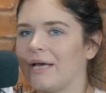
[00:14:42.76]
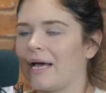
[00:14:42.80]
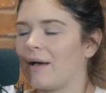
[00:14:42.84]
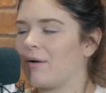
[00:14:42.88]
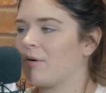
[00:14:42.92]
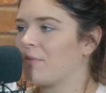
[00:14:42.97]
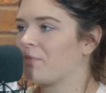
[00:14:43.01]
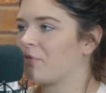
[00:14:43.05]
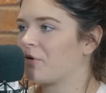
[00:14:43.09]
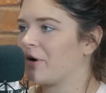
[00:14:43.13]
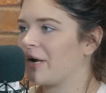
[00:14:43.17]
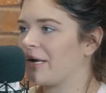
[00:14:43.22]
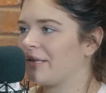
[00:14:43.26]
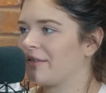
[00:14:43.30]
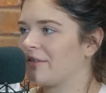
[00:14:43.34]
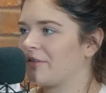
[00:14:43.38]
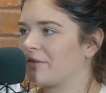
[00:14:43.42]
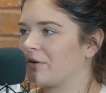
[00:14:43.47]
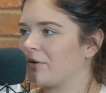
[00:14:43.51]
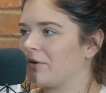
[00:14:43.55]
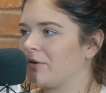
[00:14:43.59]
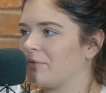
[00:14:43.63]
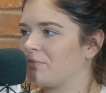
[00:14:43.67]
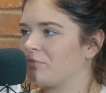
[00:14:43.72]
Our prizes
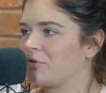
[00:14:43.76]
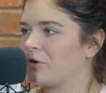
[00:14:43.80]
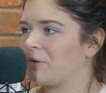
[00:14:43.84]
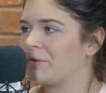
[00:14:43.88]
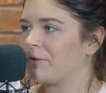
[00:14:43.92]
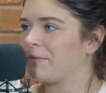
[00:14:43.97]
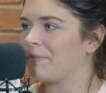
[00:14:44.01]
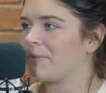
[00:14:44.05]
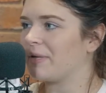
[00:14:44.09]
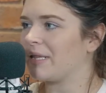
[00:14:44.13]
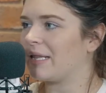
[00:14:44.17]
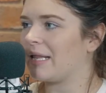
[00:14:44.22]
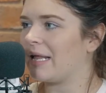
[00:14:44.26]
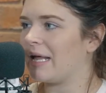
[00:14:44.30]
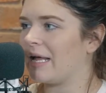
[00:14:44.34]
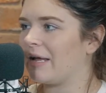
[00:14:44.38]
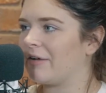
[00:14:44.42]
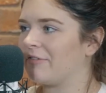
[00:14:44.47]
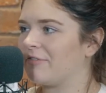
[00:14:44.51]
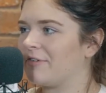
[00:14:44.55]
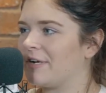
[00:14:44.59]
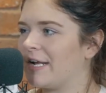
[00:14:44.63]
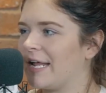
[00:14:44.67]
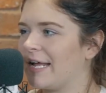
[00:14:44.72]
are going to probably be
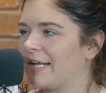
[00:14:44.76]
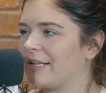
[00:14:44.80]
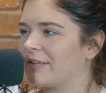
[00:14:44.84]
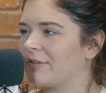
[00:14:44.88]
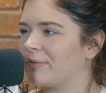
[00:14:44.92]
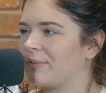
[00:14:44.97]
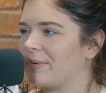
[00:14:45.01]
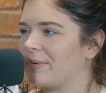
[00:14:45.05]
live next